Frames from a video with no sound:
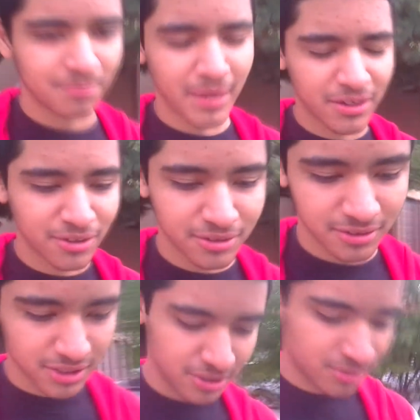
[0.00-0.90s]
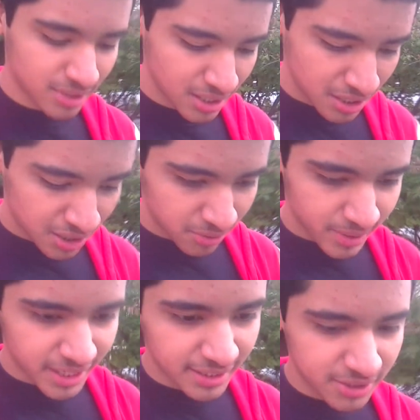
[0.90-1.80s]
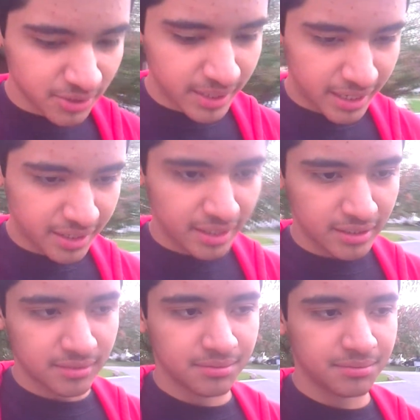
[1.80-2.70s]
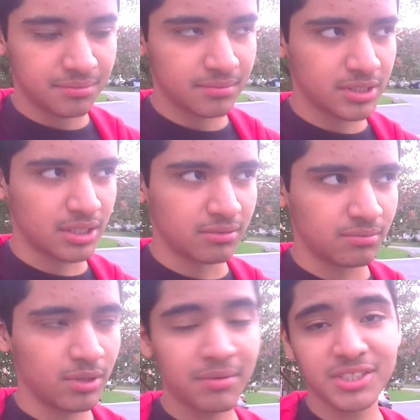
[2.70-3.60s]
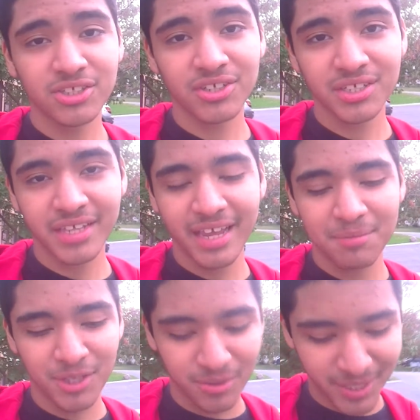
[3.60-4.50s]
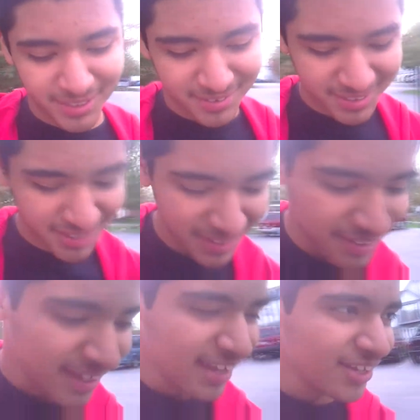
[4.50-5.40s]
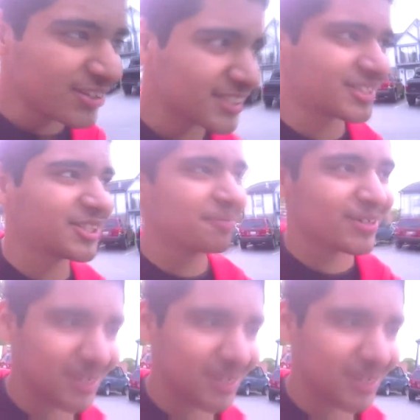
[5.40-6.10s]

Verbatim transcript: metal, so we can't do that yet. So we already started the game though, and he used the stupid